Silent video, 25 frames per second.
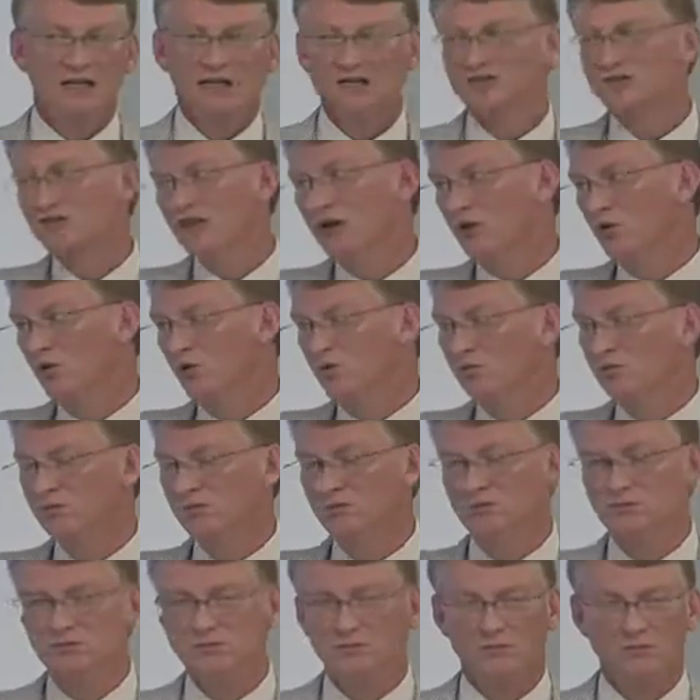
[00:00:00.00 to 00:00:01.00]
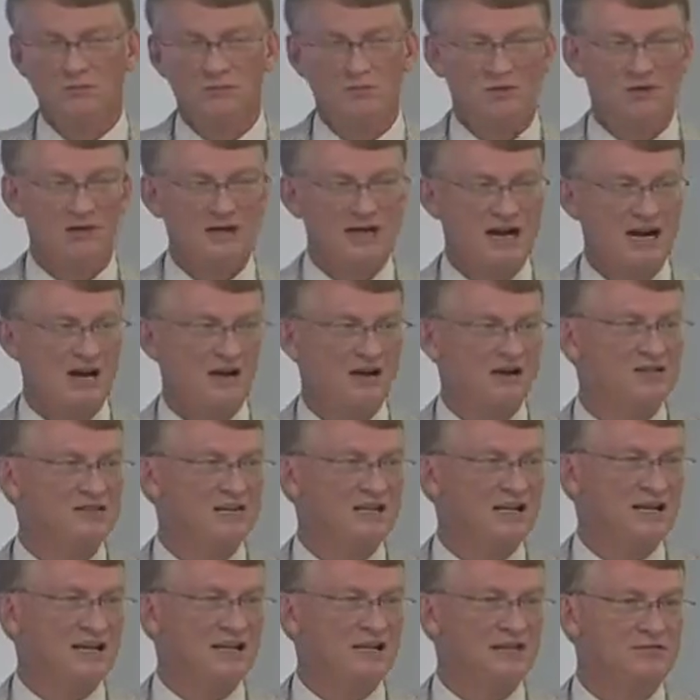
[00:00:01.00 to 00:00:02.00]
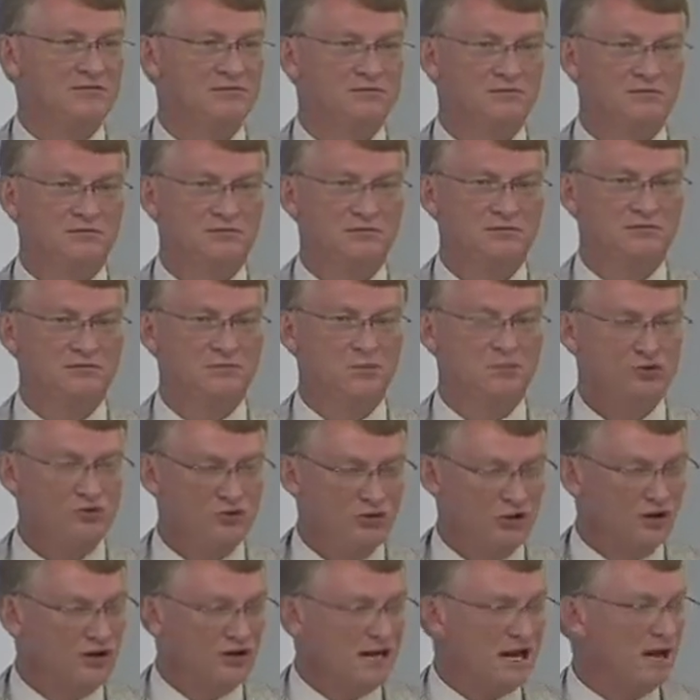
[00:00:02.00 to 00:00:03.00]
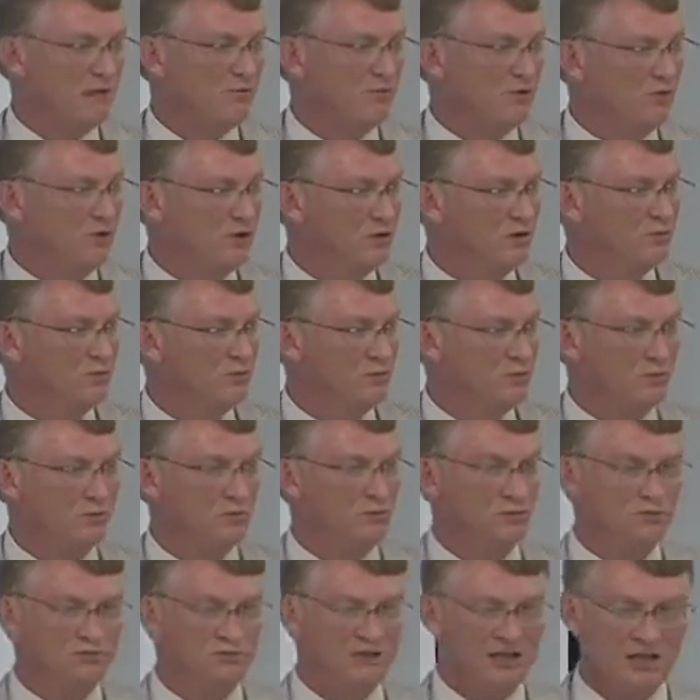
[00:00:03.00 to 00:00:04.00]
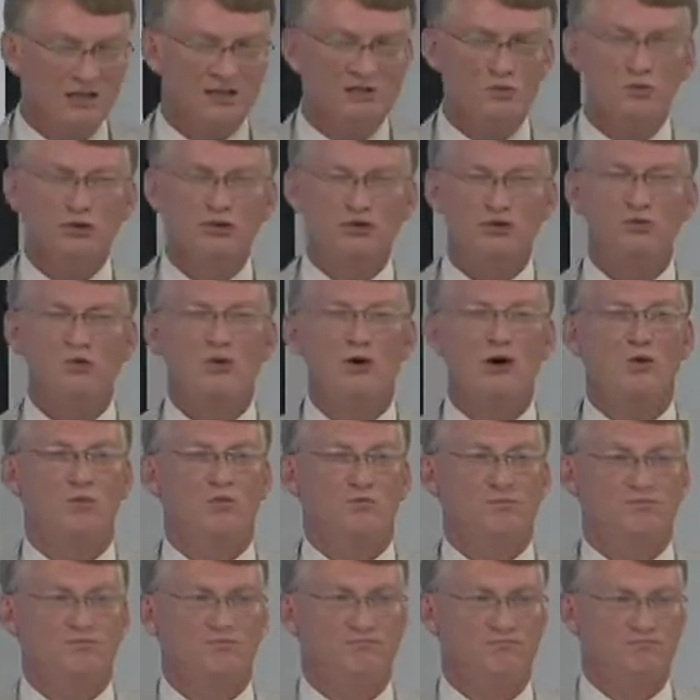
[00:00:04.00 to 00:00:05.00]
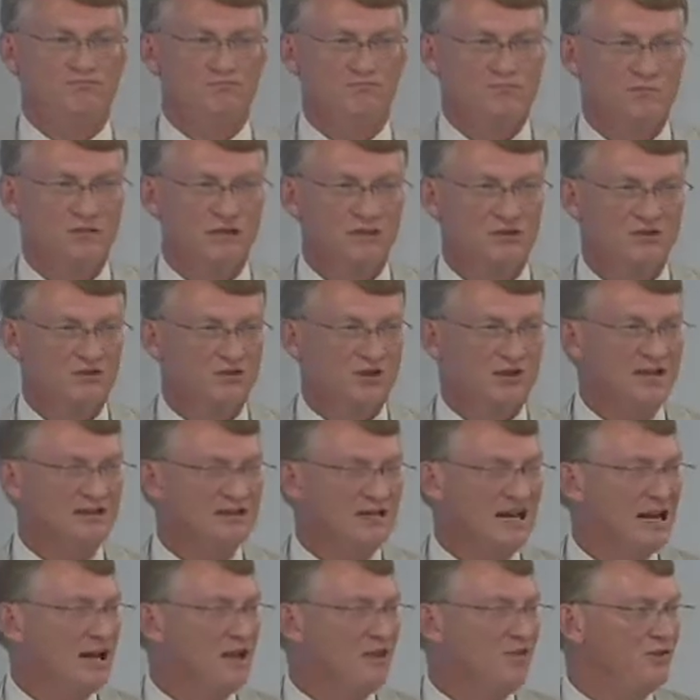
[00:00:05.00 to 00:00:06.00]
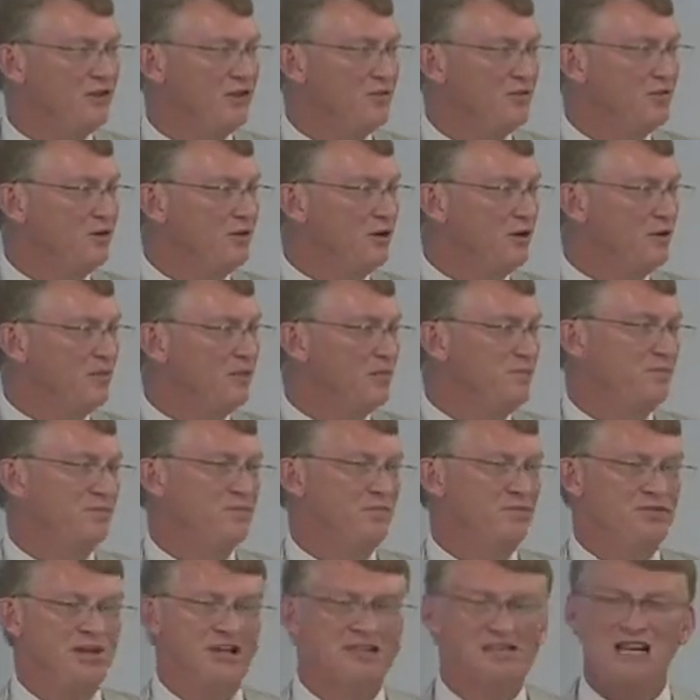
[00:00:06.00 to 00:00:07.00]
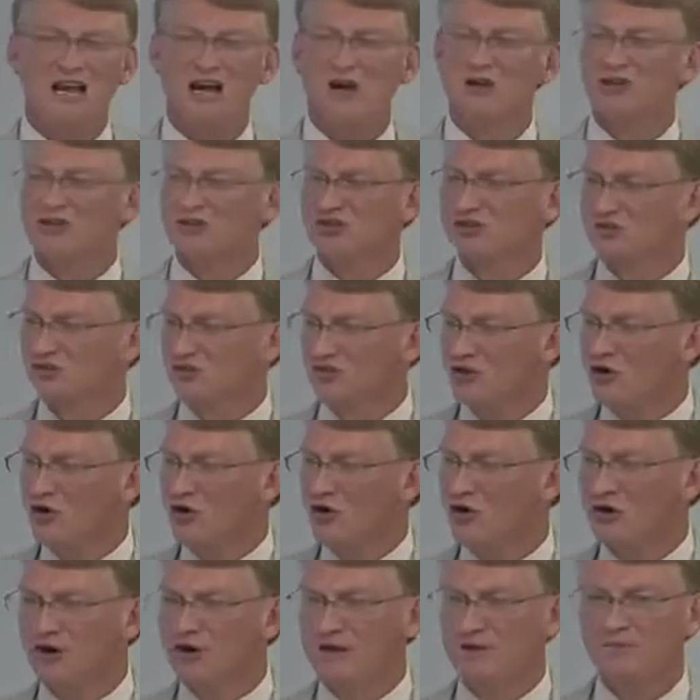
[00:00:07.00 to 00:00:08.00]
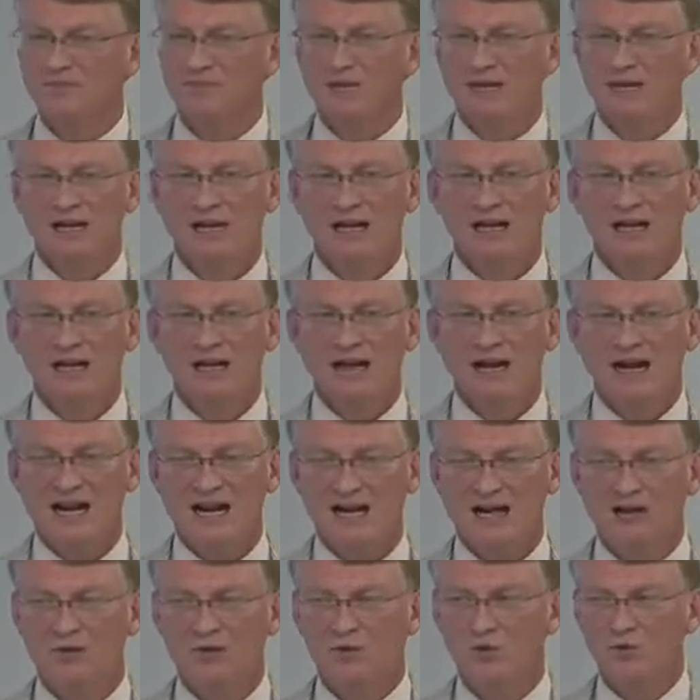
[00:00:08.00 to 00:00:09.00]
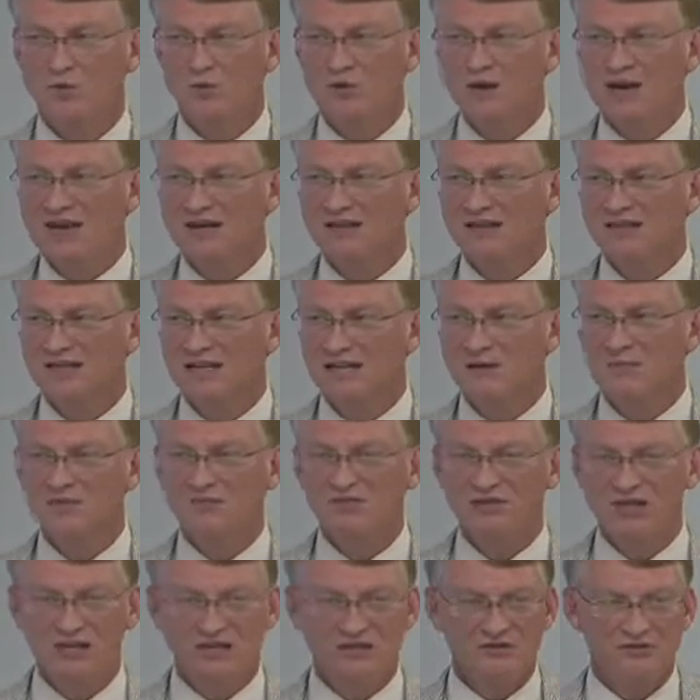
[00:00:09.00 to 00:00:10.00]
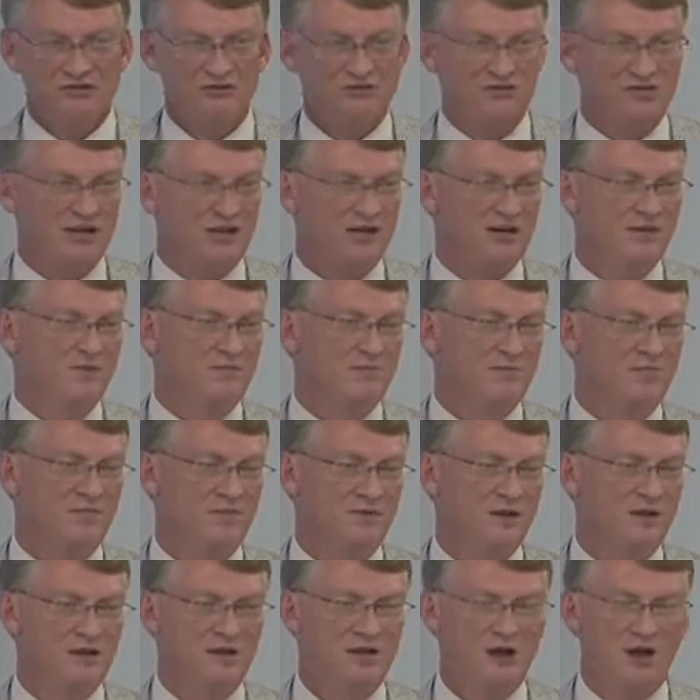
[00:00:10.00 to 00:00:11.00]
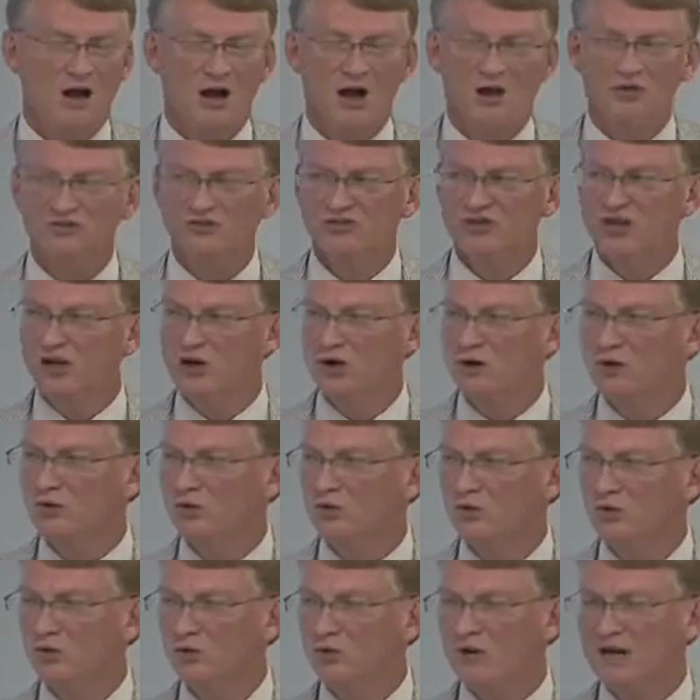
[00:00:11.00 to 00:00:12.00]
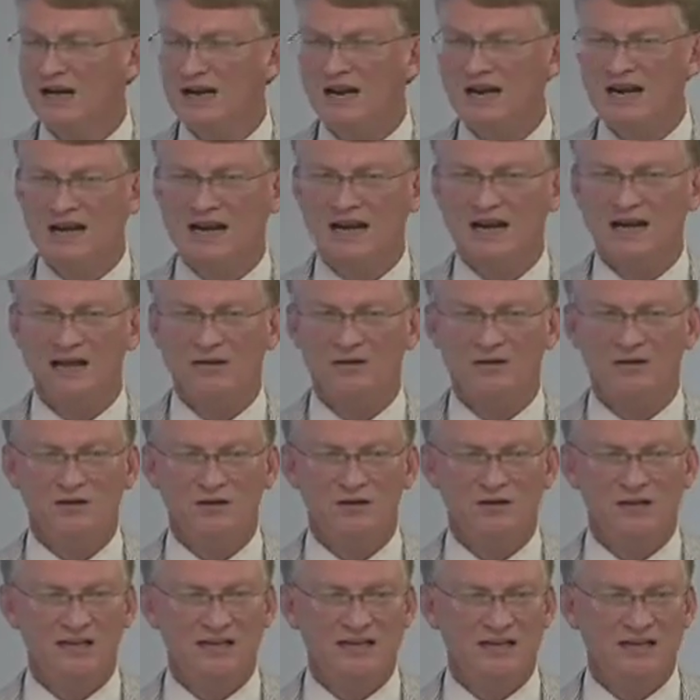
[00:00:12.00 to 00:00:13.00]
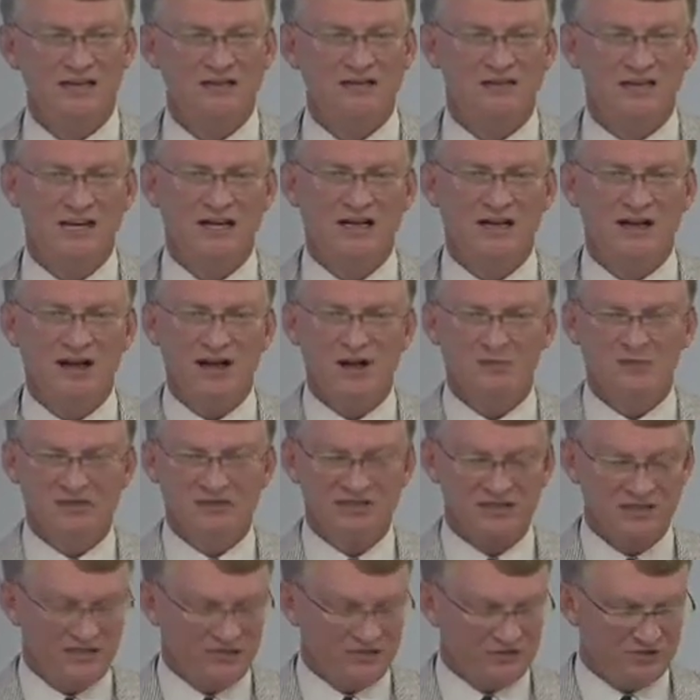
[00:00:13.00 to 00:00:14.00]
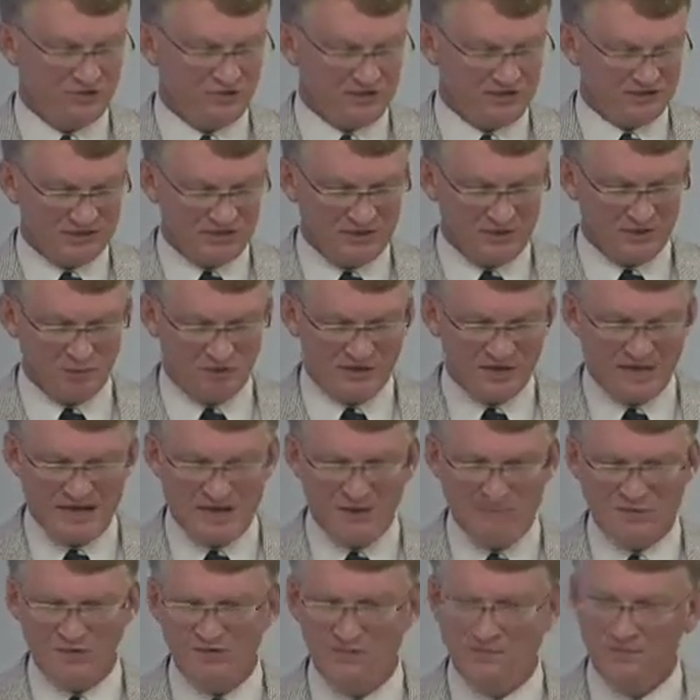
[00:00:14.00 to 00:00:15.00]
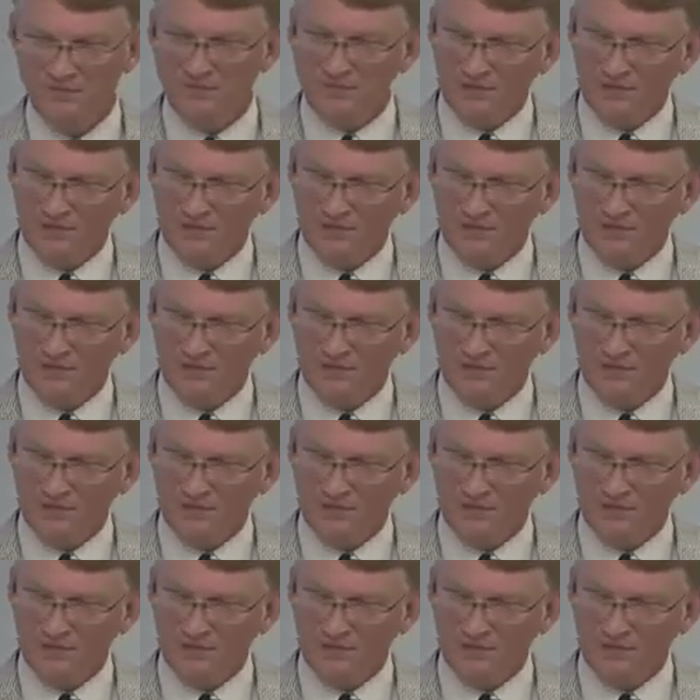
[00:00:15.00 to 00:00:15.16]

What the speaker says: So Karen said, well, sure, Cameron, well, tell us what you want. So that's how that's how it started, and we had a team of teachers there. Also, we had his economics teacher that said, well, Cameron,